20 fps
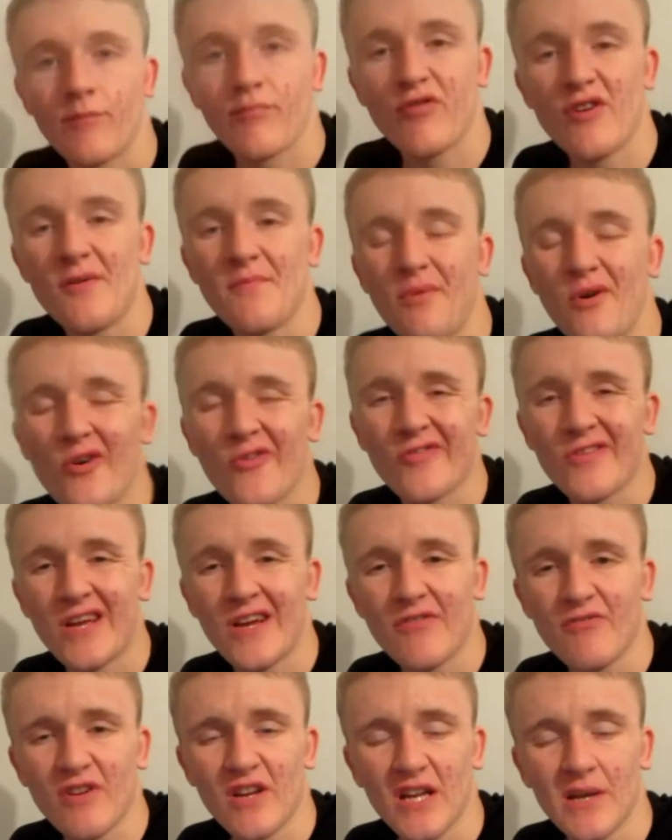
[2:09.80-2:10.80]
Pretty boring
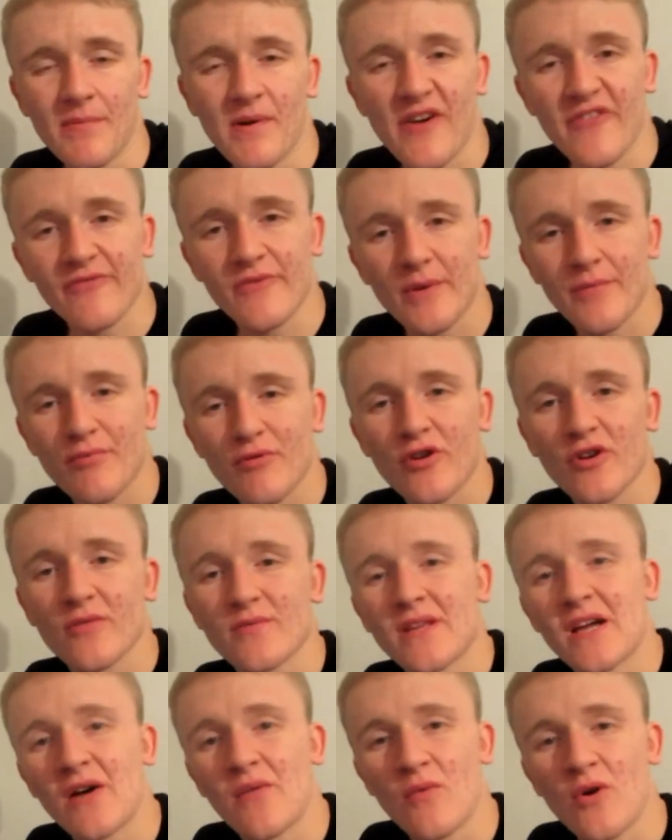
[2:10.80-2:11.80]
night, really, apart from that
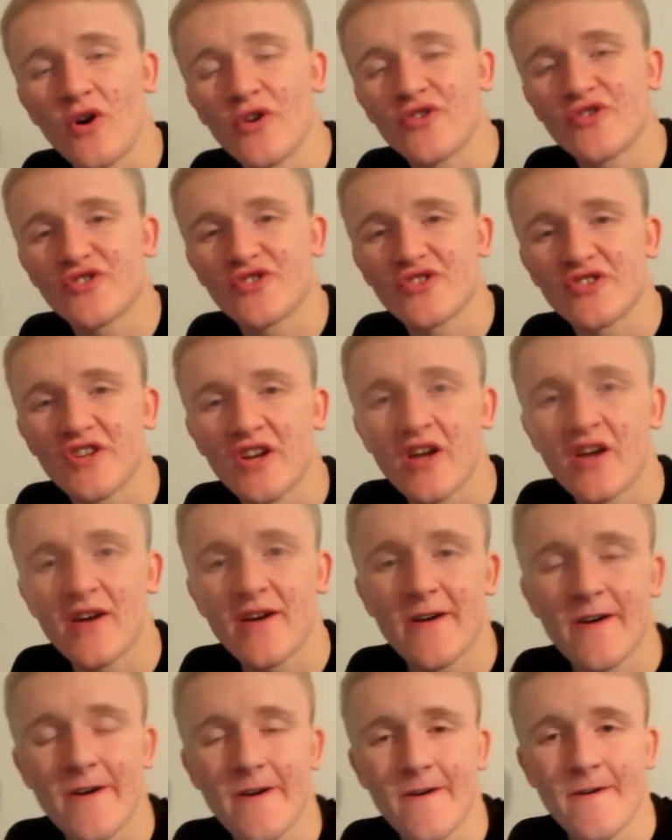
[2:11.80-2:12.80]
programme that I watched.
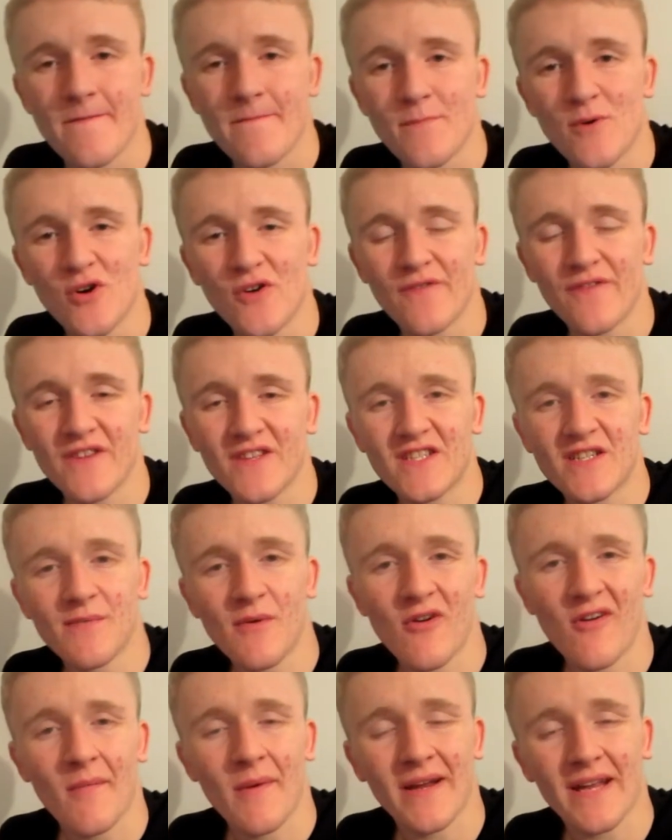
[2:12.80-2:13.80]
Hopefully
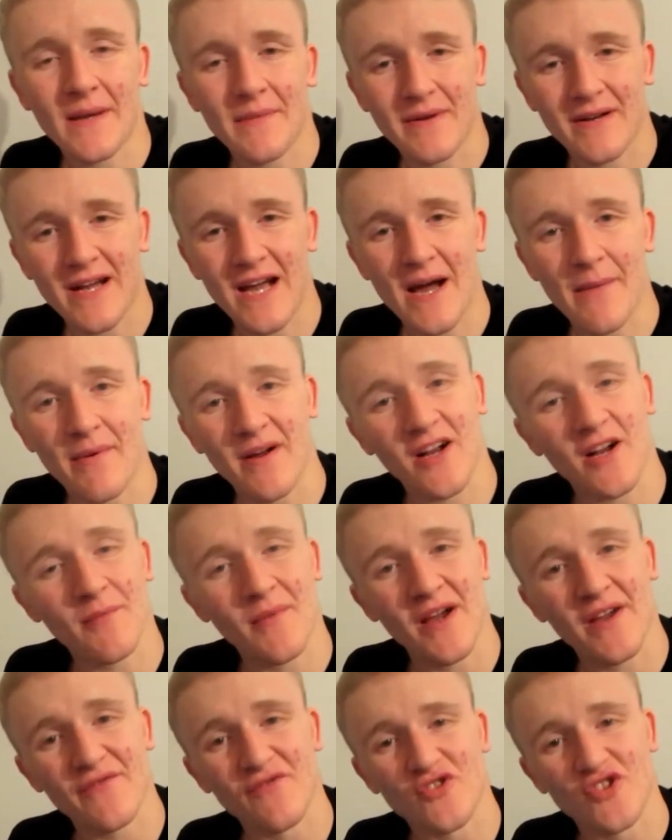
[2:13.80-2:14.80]
tomorrow I might get my car back, I
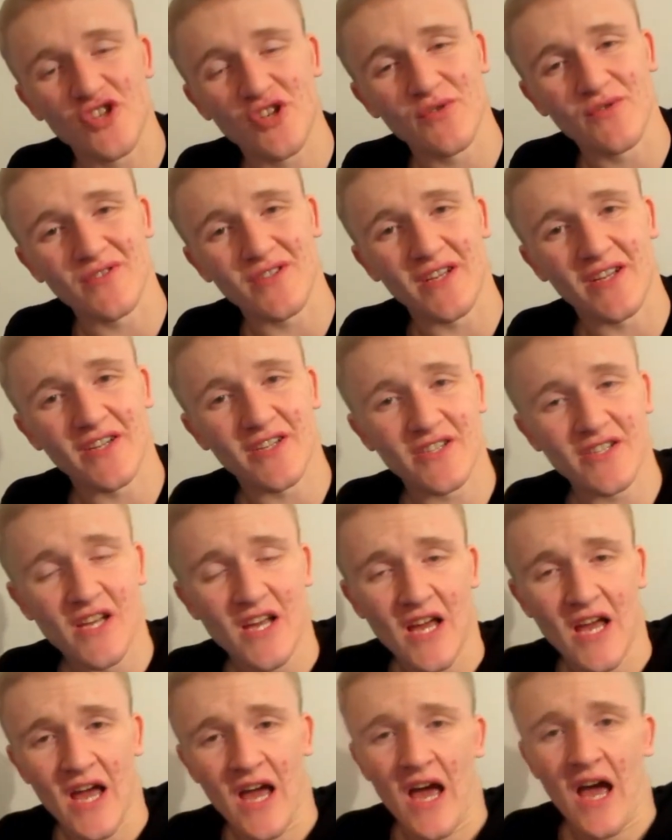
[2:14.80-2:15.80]
might even Tuesday, because
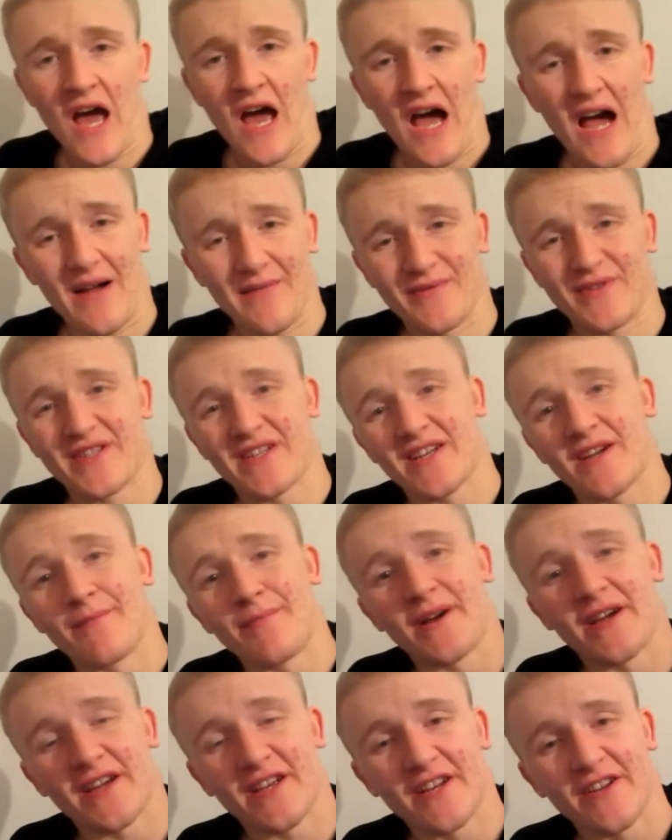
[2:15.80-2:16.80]
I'm sick
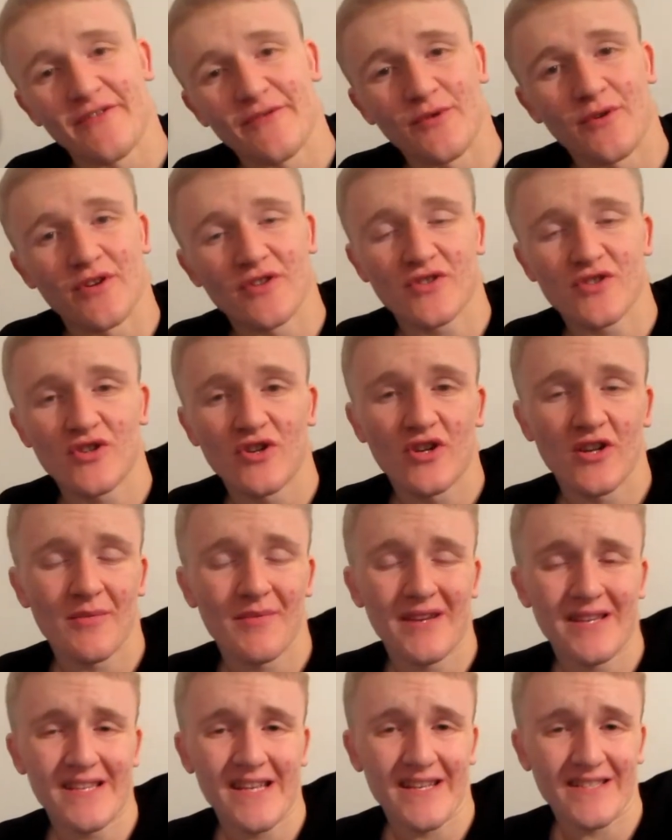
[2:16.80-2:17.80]
of biking everywhere, it's cold. I
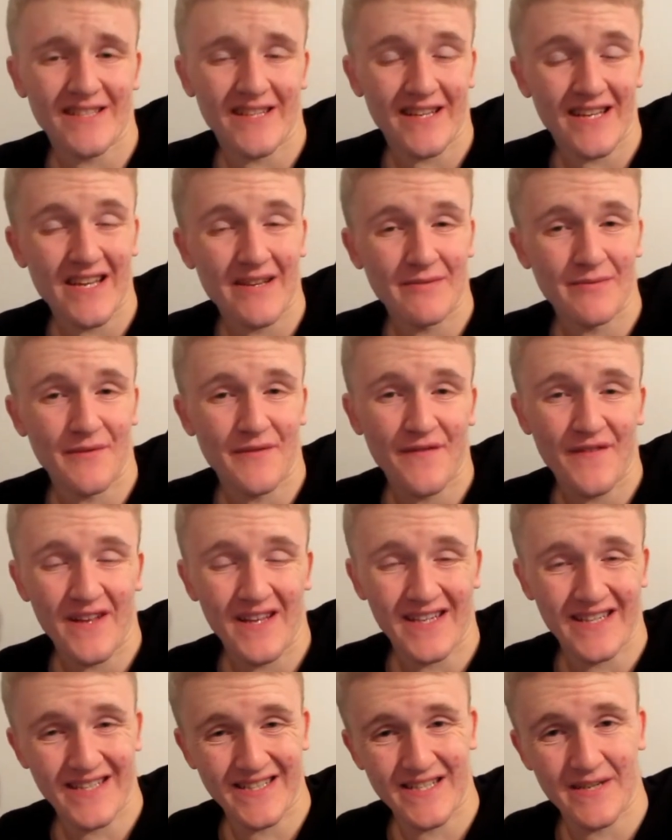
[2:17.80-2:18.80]
mean, yes, it keeps me
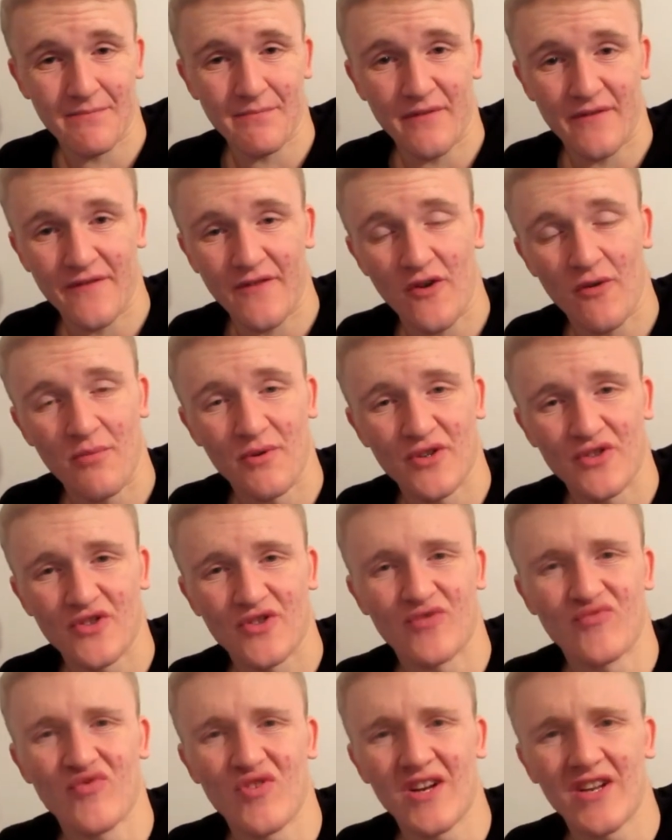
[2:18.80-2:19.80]
fit, like I said before, but it's
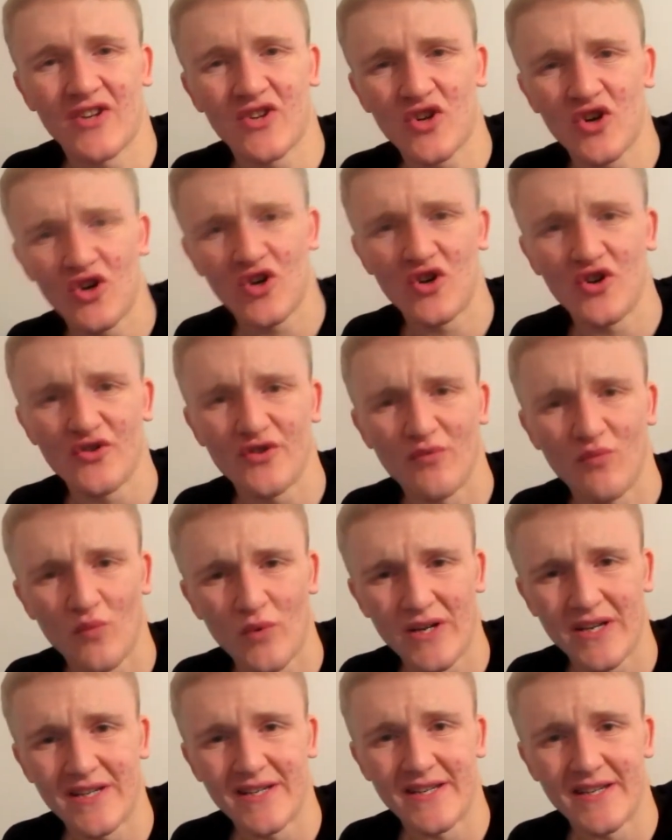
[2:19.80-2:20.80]
just really cold
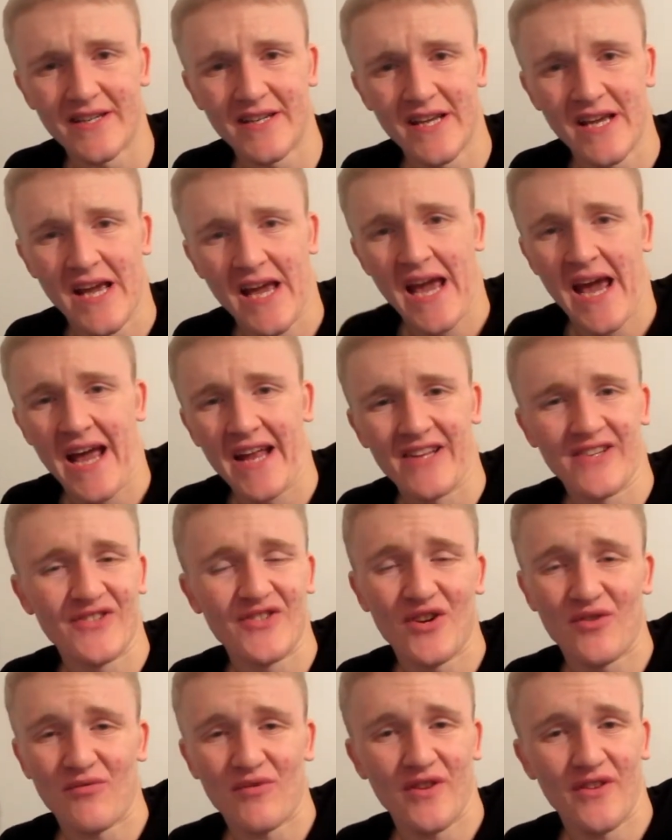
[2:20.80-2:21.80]
and windy, and
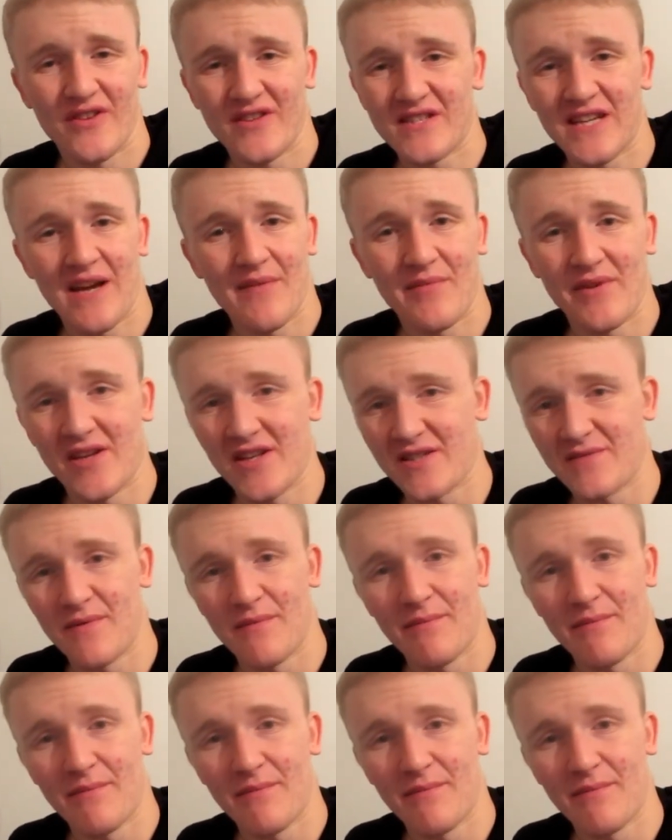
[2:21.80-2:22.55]
it's not really the time of year to be